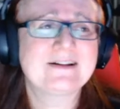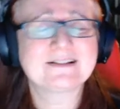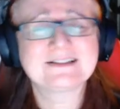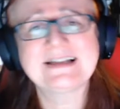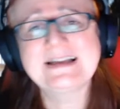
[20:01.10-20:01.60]

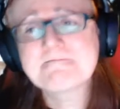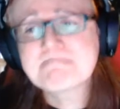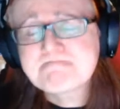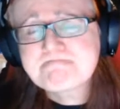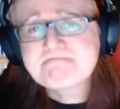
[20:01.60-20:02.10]
honestly,
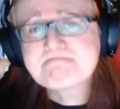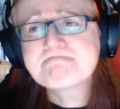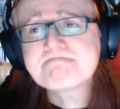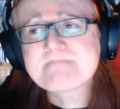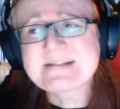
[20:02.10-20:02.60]

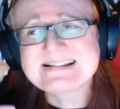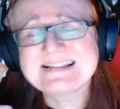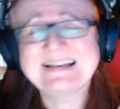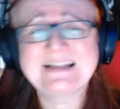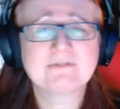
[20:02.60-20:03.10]

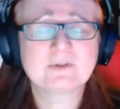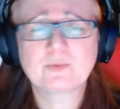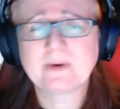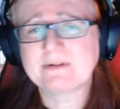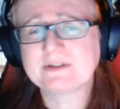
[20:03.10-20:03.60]
together is
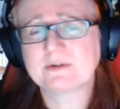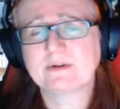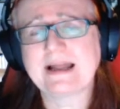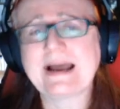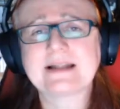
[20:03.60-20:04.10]
where it's
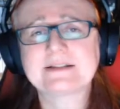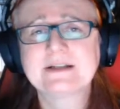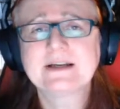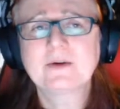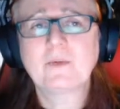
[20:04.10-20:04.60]
all at.
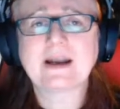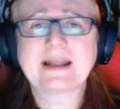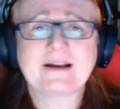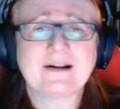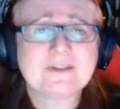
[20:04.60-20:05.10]
while
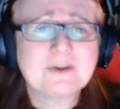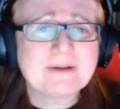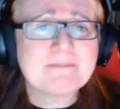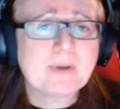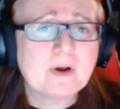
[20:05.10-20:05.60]
I can't do
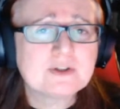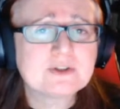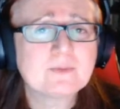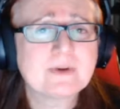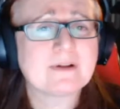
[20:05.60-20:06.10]
it in
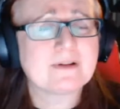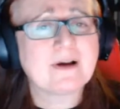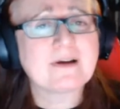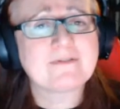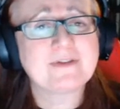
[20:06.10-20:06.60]
person with a
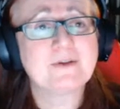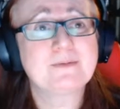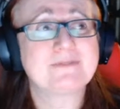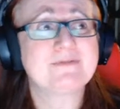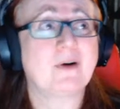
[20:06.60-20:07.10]
lot of
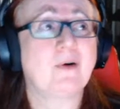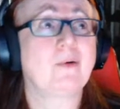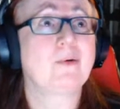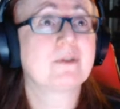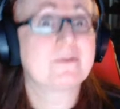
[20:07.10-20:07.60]
you, if not
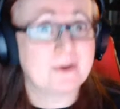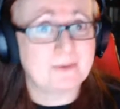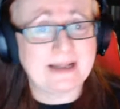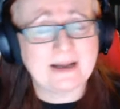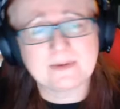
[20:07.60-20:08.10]
all of you
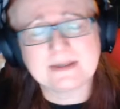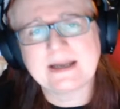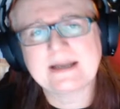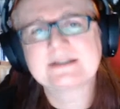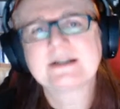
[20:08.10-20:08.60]

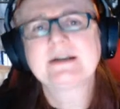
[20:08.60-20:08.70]
nowadays,